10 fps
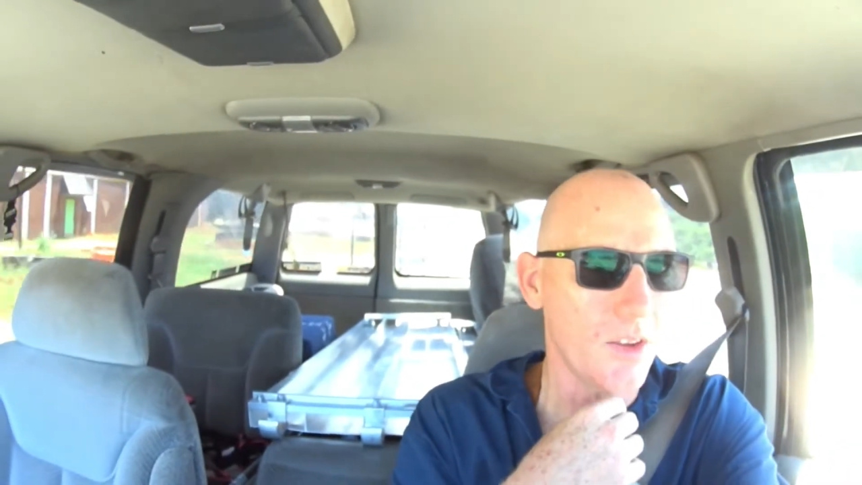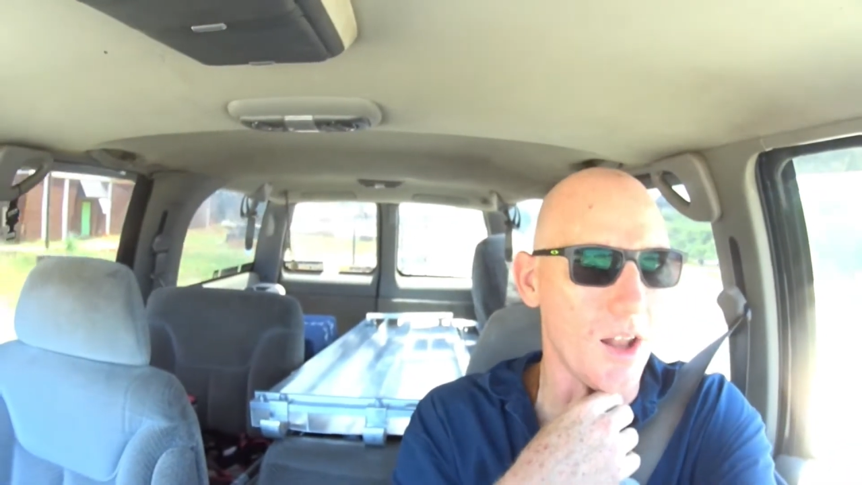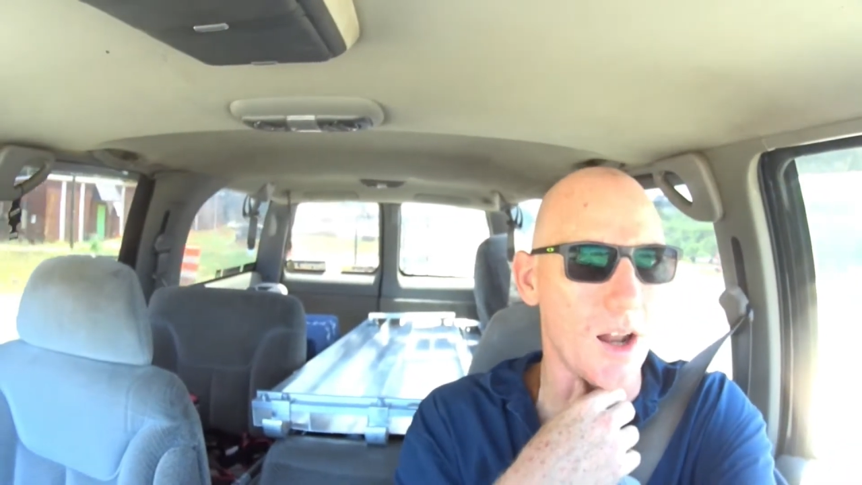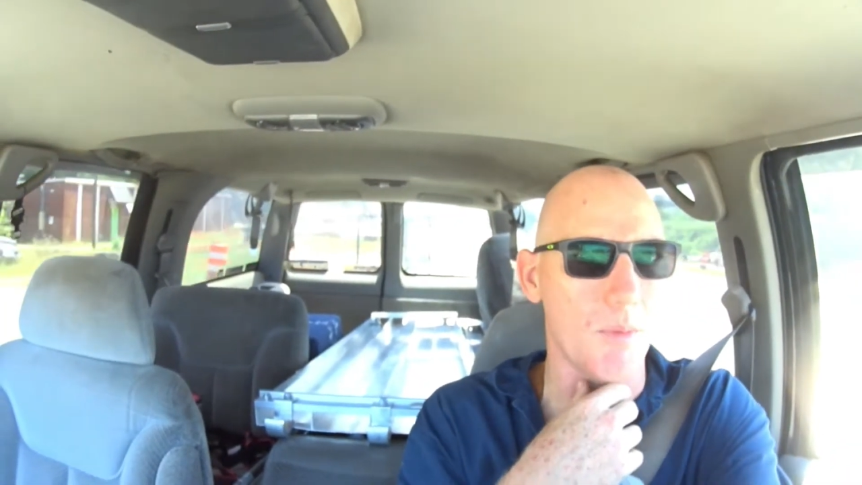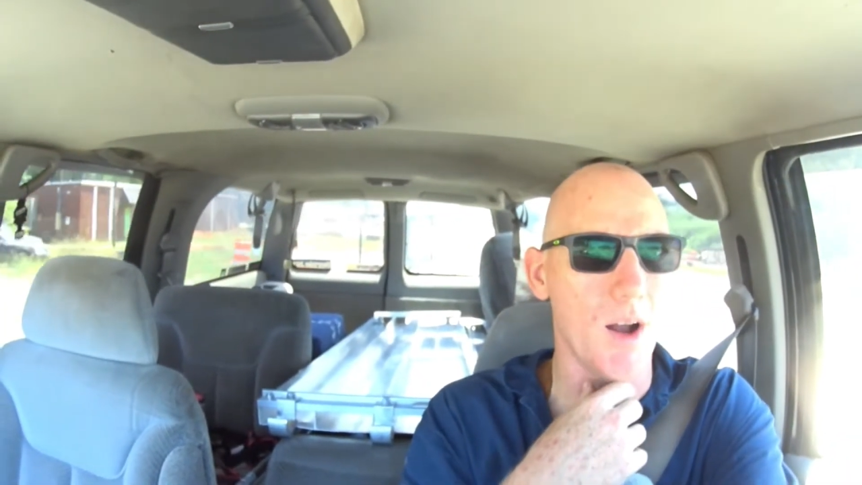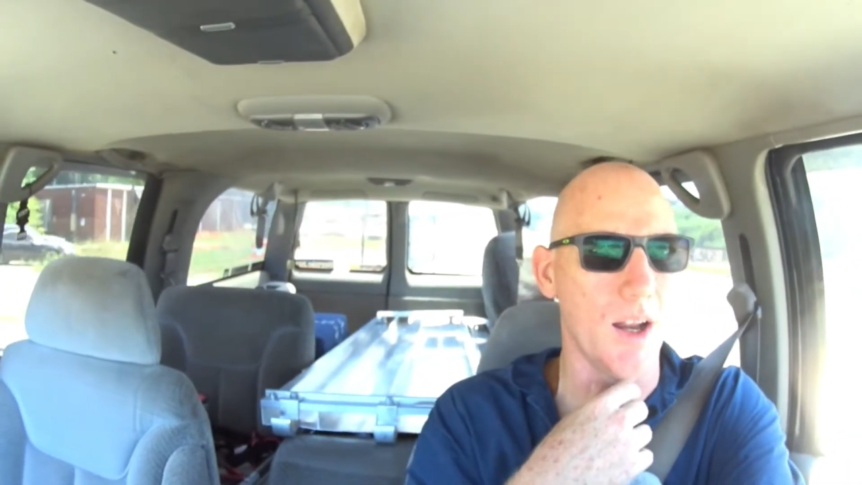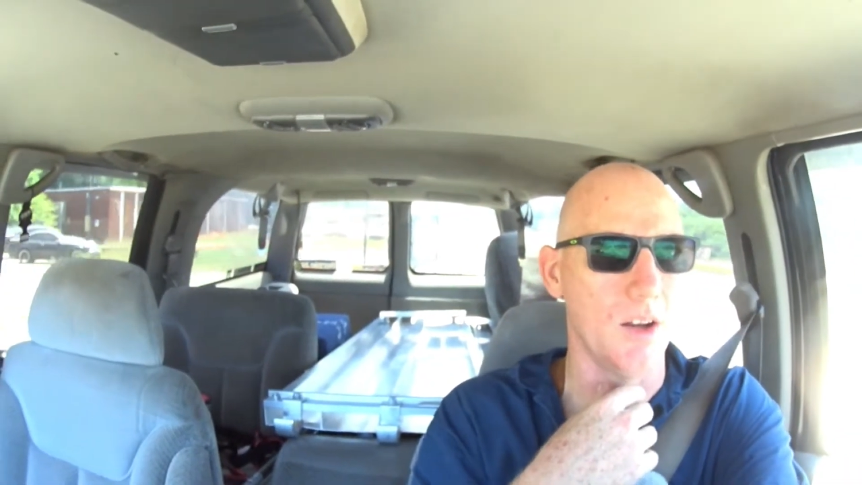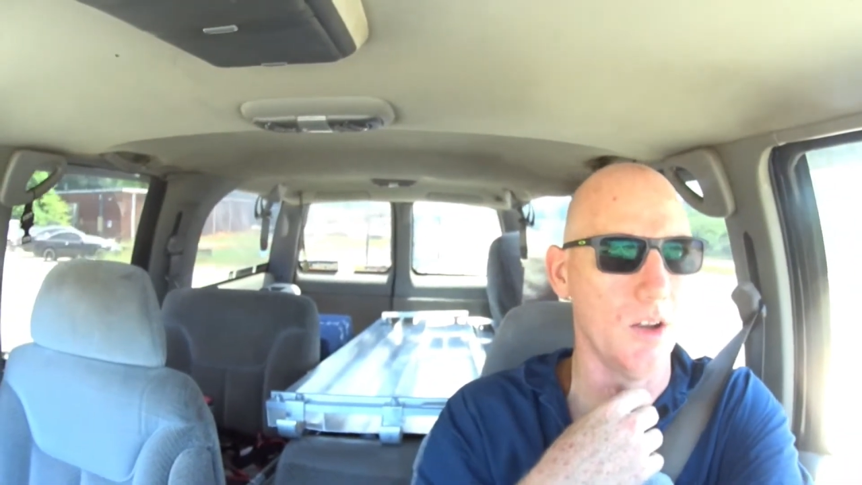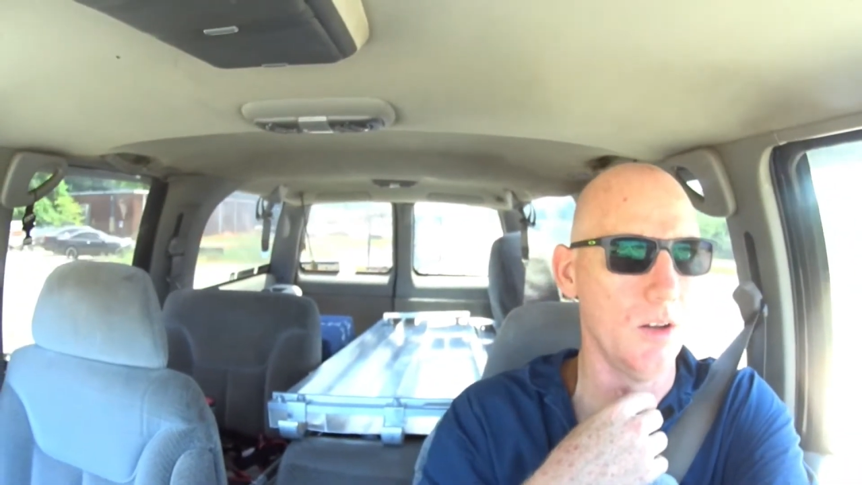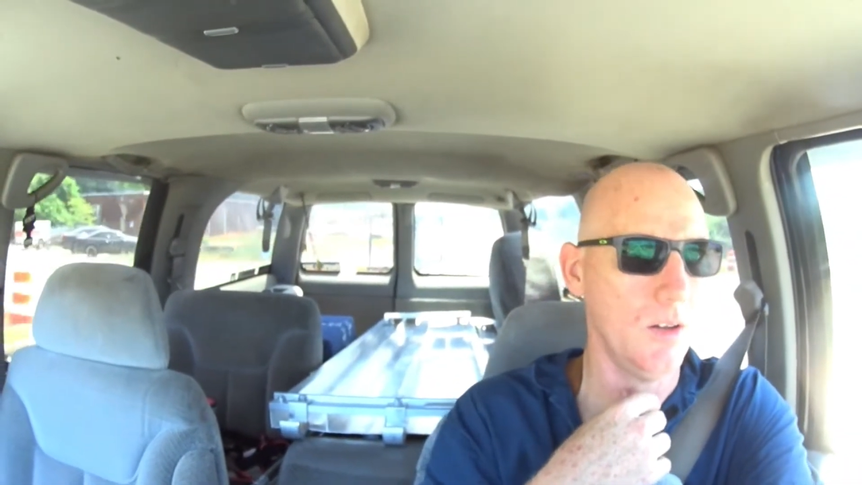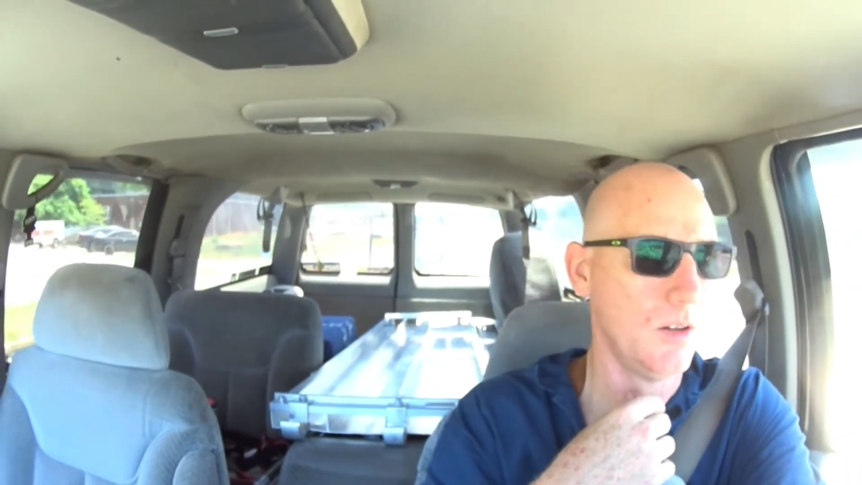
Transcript: a lot of money, dude,